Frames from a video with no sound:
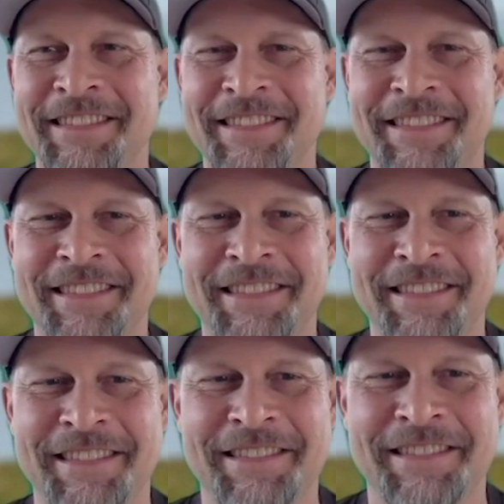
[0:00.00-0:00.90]
Mark
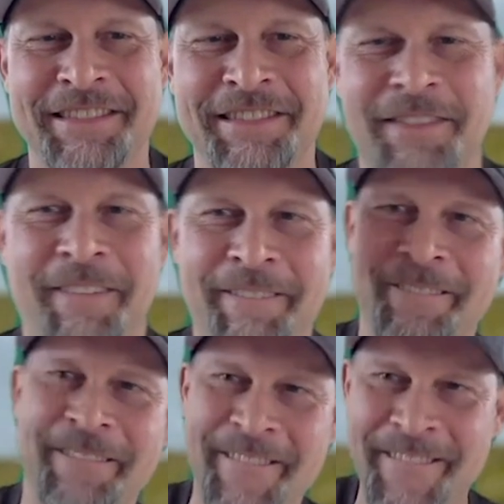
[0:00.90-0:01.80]
Raycroft coming
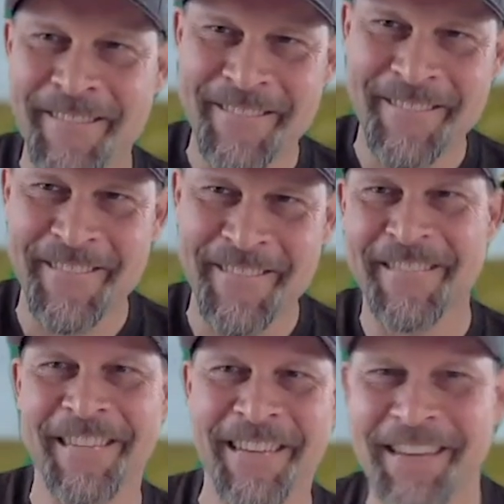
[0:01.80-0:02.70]
to us from
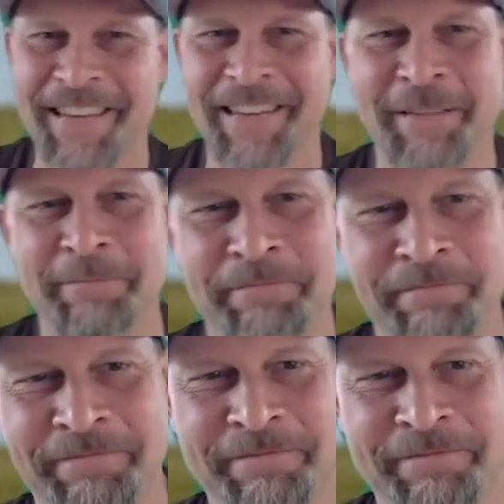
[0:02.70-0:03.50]
lovely